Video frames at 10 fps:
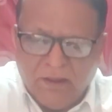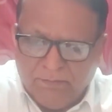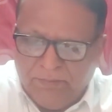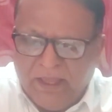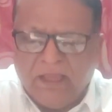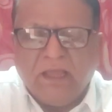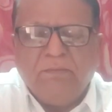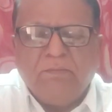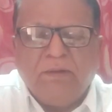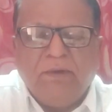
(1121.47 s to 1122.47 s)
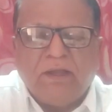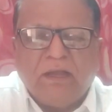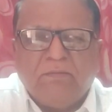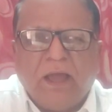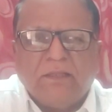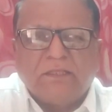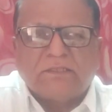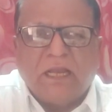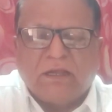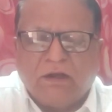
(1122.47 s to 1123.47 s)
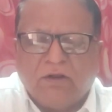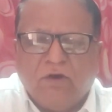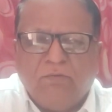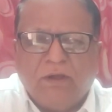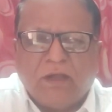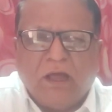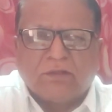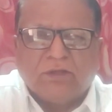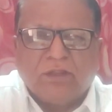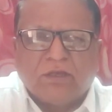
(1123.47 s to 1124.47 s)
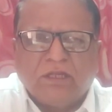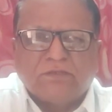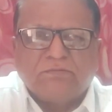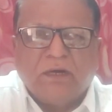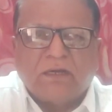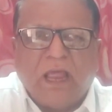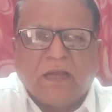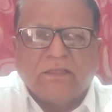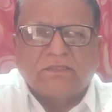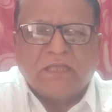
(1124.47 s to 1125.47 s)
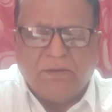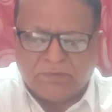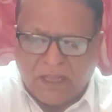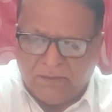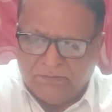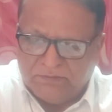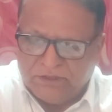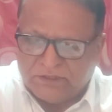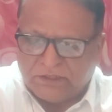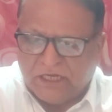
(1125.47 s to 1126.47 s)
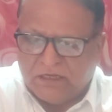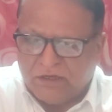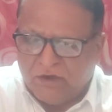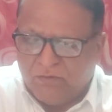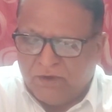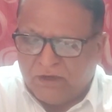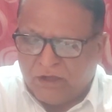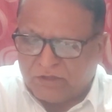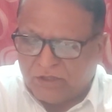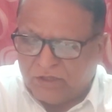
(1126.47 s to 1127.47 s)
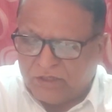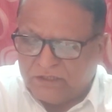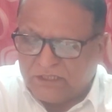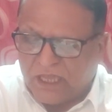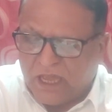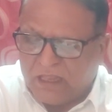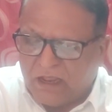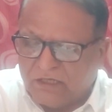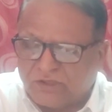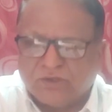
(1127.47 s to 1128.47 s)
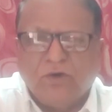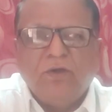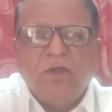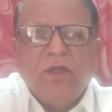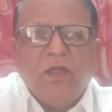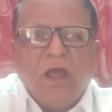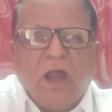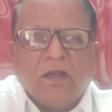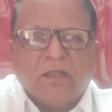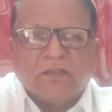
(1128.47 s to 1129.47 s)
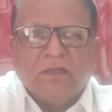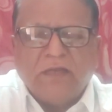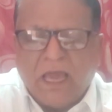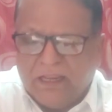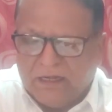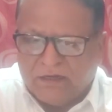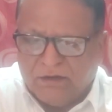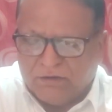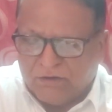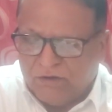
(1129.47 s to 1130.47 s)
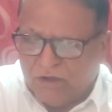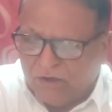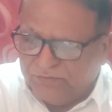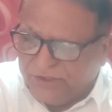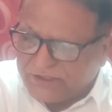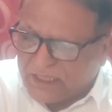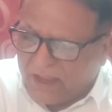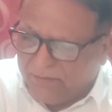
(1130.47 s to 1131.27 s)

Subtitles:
being implemented by the central government authorities, but at the same time the state government authorities are also under the direct control of this